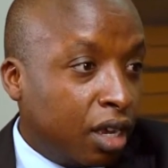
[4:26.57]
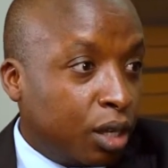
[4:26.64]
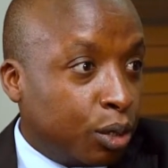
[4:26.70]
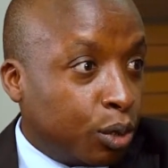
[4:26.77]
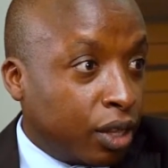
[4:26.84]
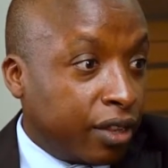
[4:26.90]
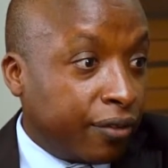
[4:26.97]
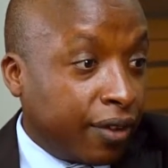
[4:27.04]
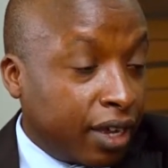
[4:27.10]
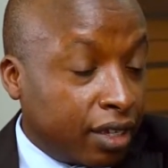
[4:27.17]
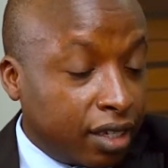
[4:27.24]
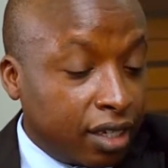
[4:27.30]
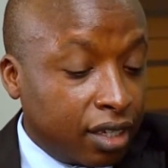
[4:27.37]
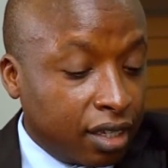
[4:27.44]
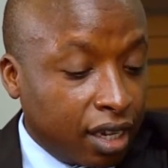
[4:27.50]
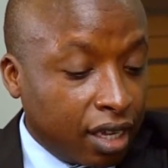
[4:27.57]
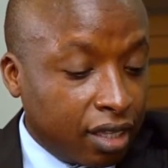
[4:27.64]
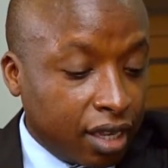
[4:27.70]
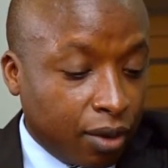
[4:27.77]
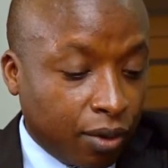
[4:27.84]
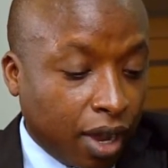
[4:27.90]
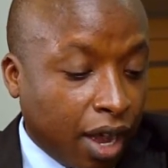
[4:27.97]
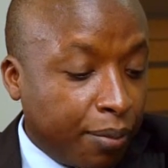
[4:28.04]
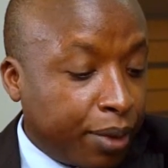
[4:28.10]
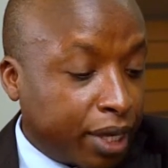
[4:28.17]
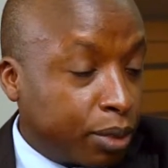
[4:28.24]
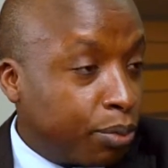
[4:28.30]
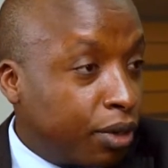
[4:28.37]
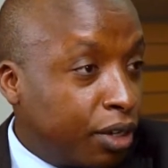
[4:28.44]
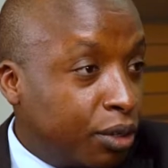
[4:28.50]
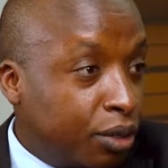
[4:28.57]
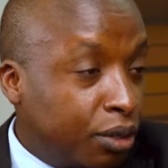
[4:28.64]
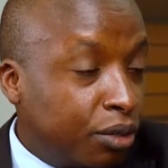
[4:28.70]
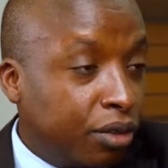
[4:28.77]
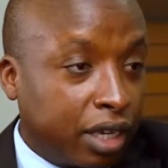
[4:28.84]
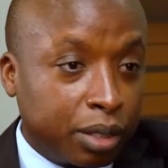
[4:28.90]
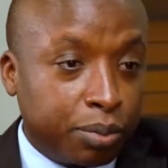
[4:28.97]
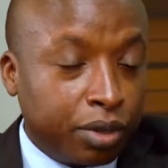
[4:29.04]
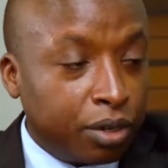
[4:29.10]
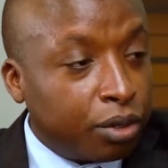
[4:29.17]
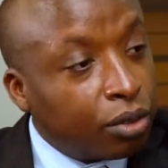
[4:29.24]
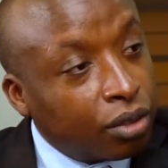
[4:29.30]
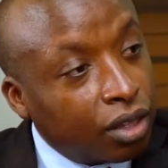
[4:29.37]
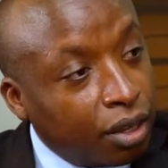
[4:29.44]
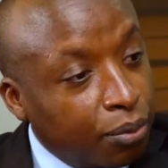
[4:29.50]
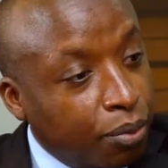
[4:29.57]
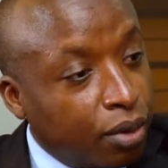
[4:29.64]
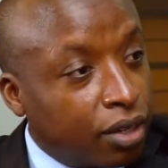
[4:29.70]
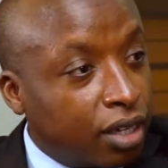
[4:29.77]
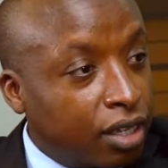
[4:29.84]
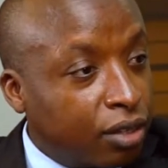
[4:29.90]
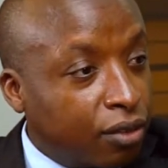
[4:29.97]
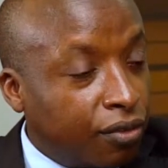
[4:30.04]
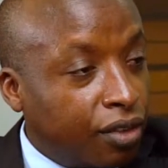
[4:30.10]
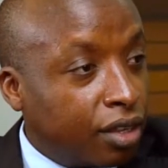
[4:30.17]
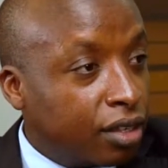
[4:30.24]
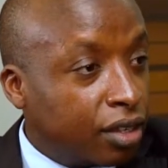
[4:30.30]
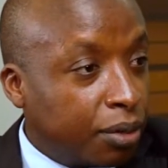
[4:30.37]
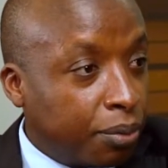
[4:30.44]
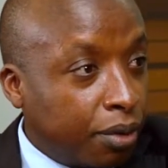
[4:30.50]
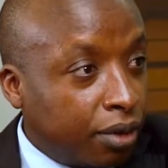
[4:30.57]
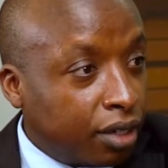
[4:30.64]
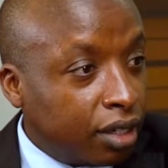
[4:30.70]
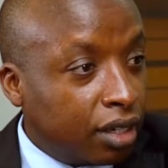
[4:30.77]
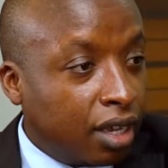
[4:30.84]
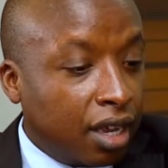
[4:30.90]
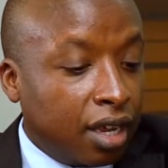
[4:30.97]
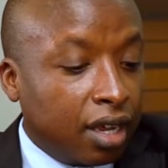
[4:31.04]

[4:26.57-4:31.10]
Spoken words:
So at the first instance, I'll come explain to you the importance of this report.